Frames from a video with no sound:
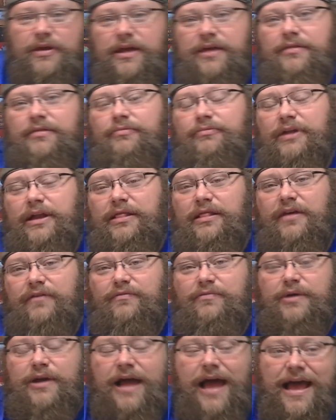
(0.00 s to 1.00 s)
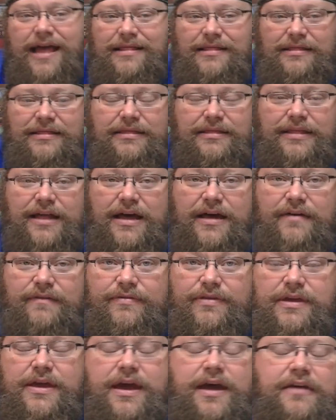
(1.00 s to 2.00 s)
what I love about it, I
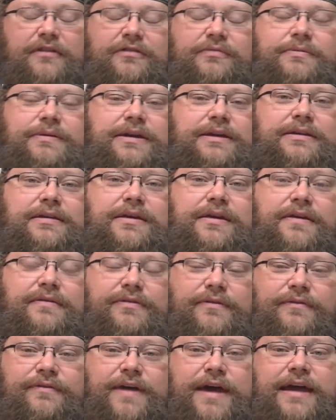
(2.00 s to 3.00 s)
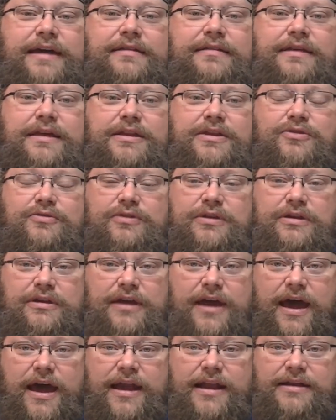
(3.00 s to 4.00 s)
love the aspect of the fact that you
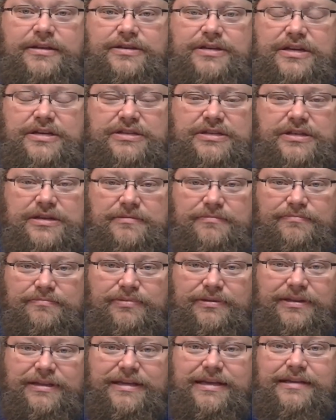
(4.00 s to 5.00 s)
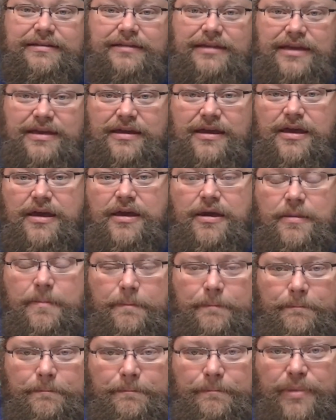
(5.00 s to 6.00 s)
can kind of just completely
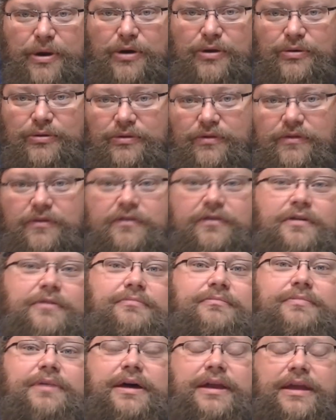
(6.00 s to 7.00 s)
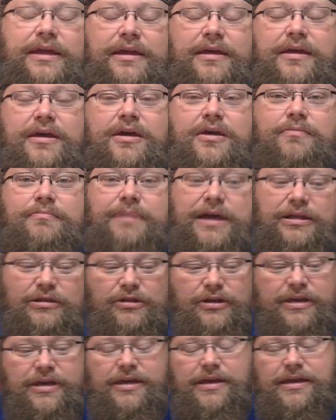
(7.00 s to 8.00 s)
bone somebody by
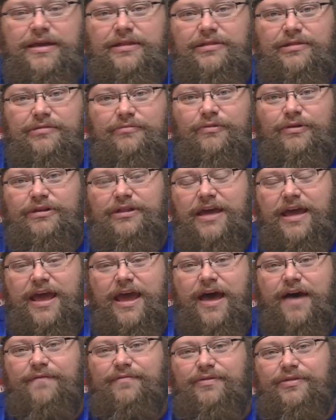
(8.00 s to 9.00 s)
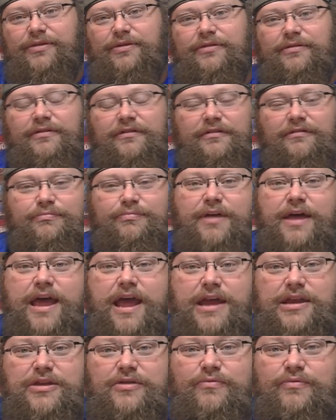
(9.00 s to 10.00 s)
looking at what they have in their
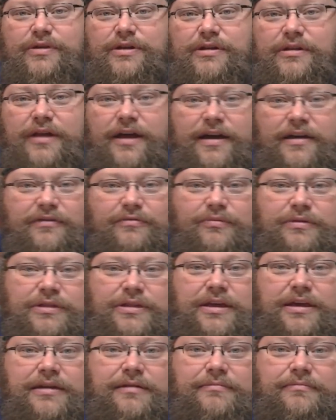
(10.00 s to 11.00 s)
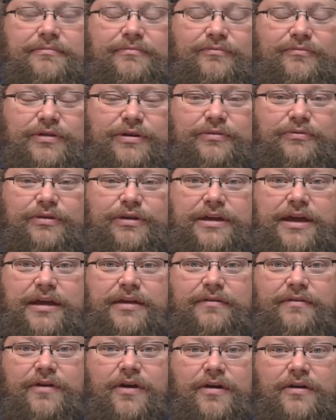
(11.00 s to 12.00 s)
display, and you realize what
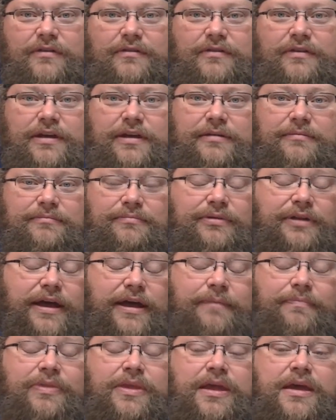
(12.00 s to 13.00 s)
kind of cards they can play.